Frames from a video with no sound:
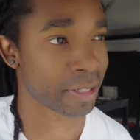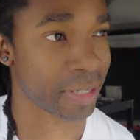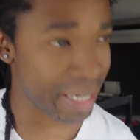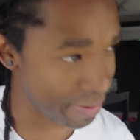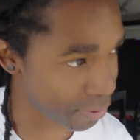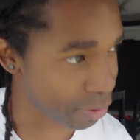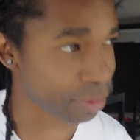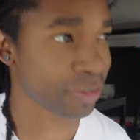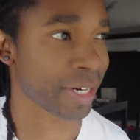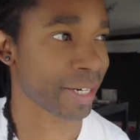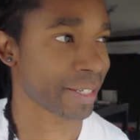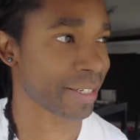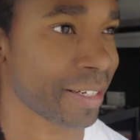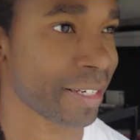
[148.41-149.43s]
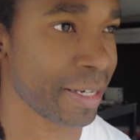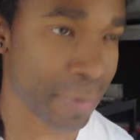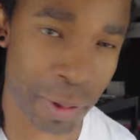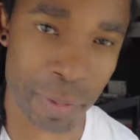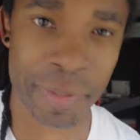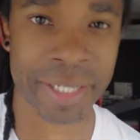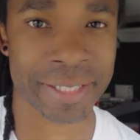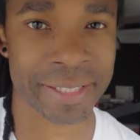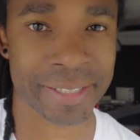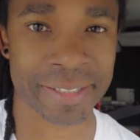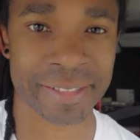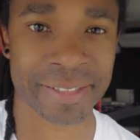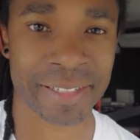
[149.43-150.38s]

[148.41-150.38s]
keep on trucking, keep on puzzling.